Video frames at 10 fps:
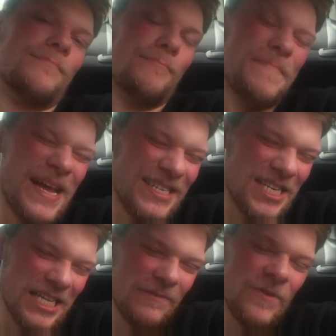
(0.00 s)

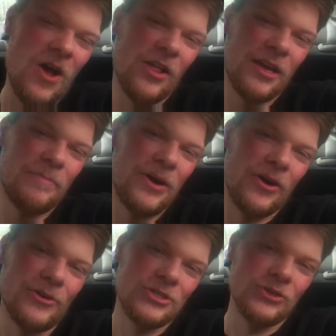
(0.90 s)
mentally falling
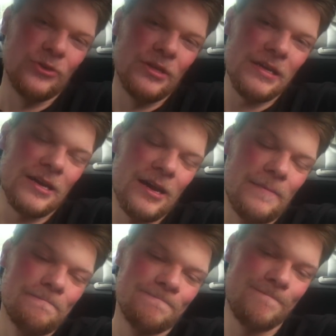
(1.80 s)
apart due to the
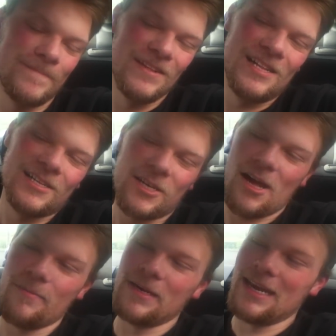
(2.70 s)
um,
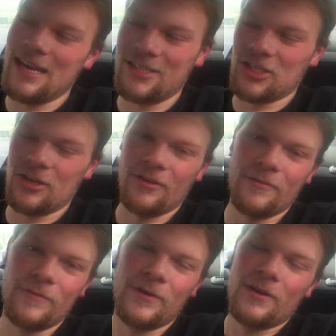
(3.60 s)
combination
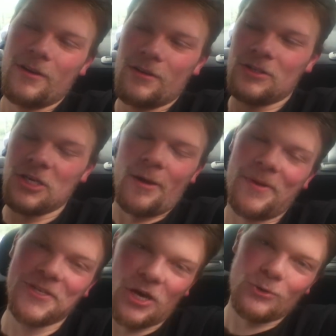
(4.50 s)
of
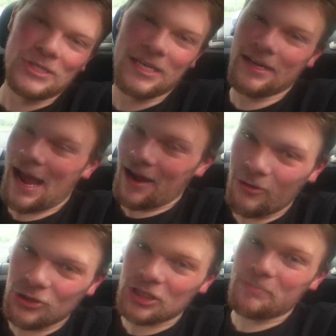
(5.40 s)
double dosing
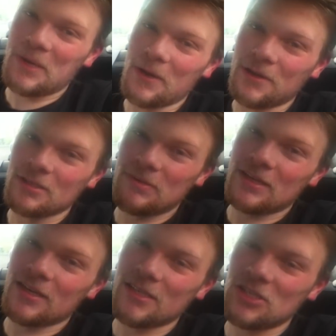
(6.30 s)
allergy pills
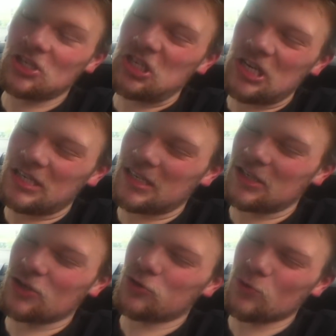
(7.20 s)
because
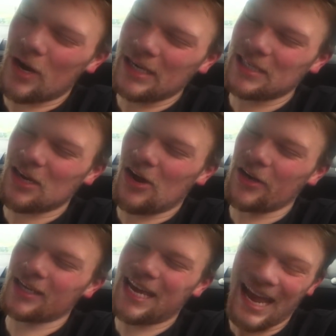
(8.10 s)
Jesus Christ
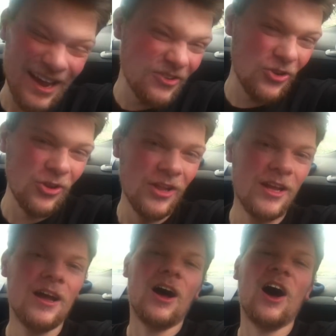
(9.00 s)
on a candle.
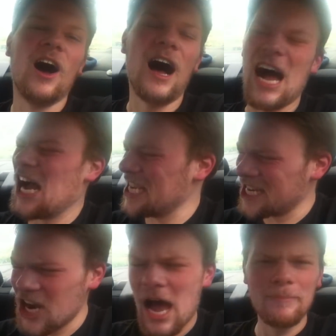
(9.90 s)
I
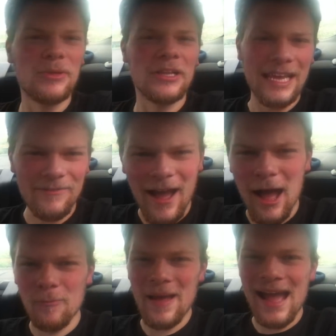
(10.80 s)
cannot believe
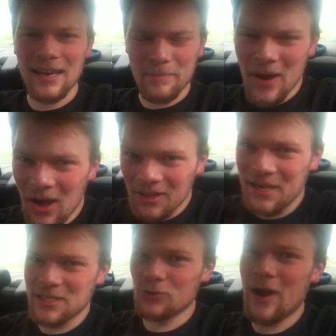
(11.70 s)
how bad the
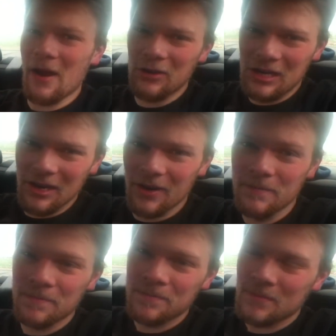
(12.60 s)
pollen is around
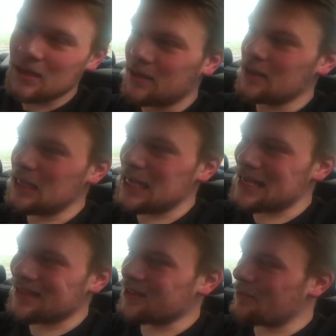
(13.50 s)
here.
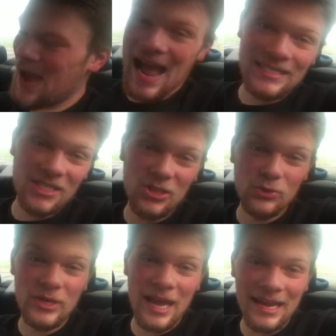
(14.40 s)
The past
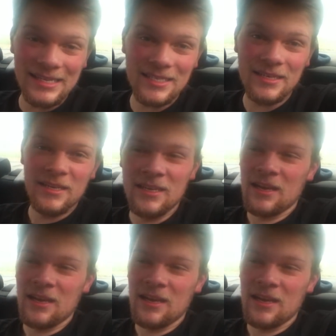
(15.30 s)
two days,